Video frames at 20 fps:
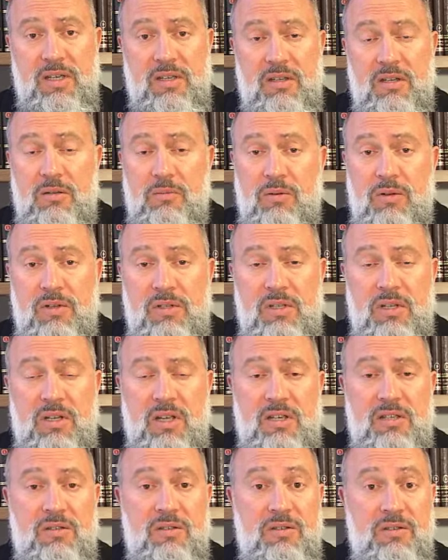said that a person
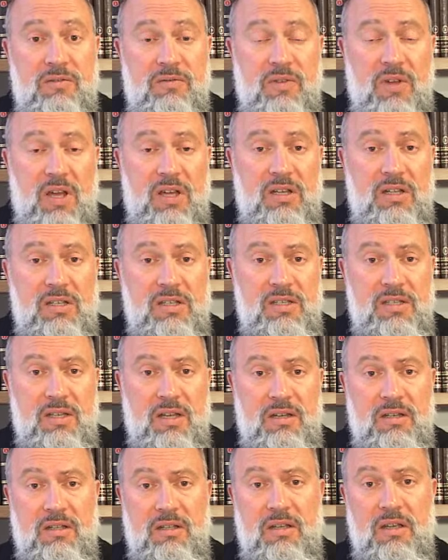has to divide his
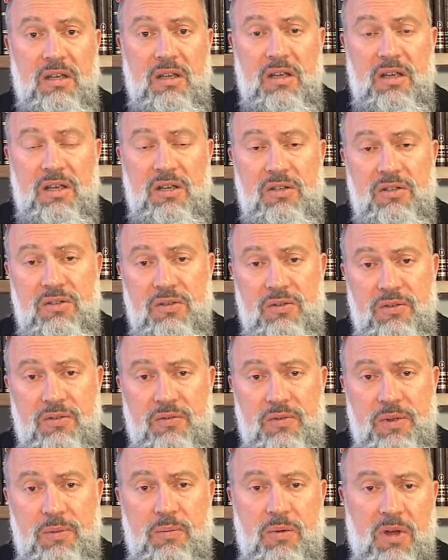study into
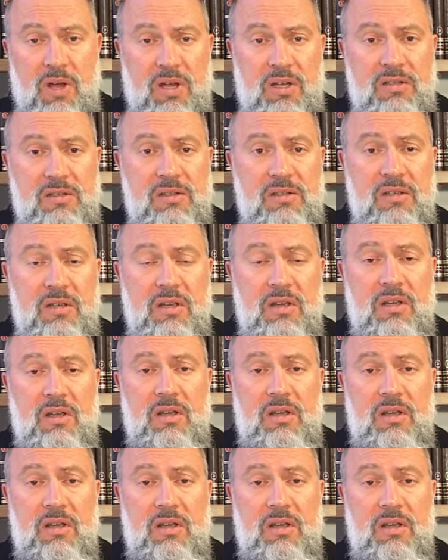three parts.